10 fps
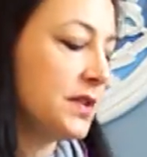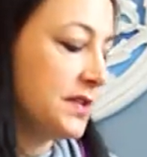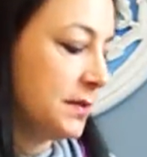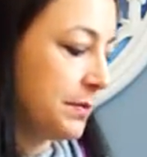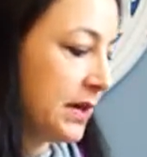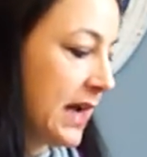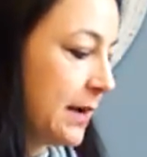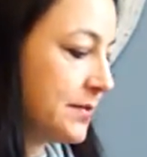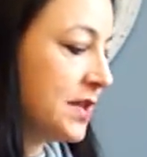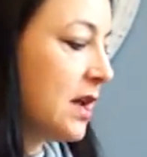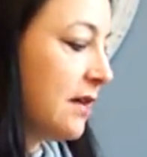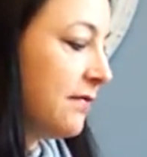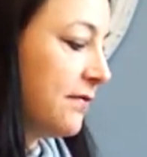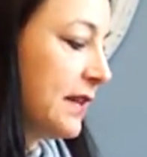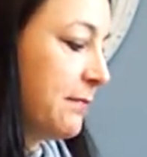is to perhaps
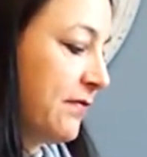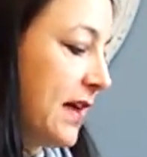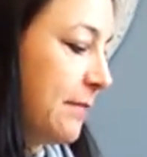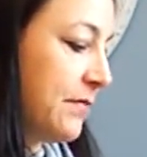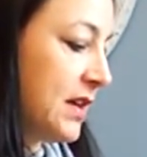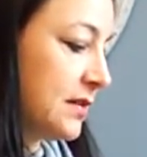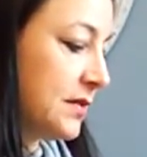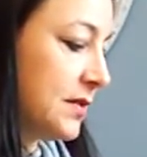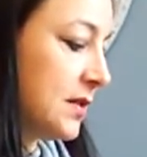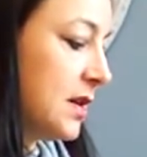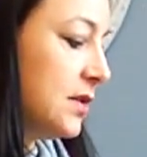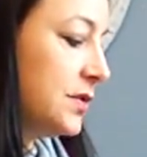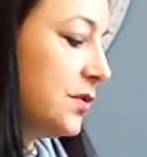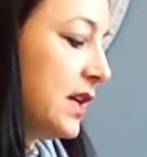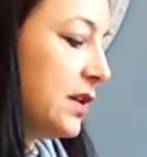flip-flop this
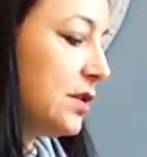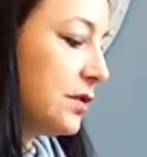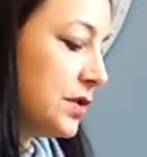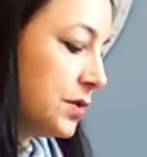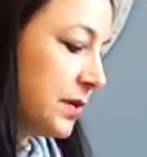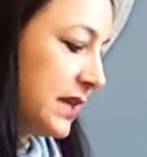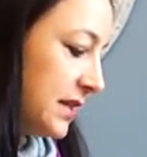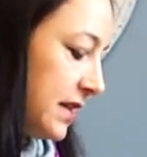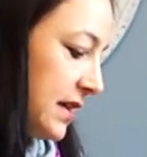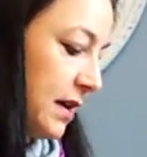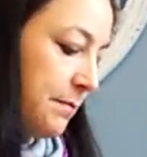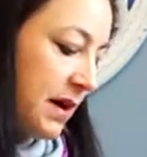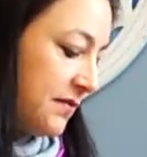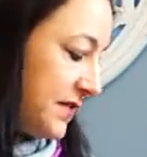so that you're doing the above,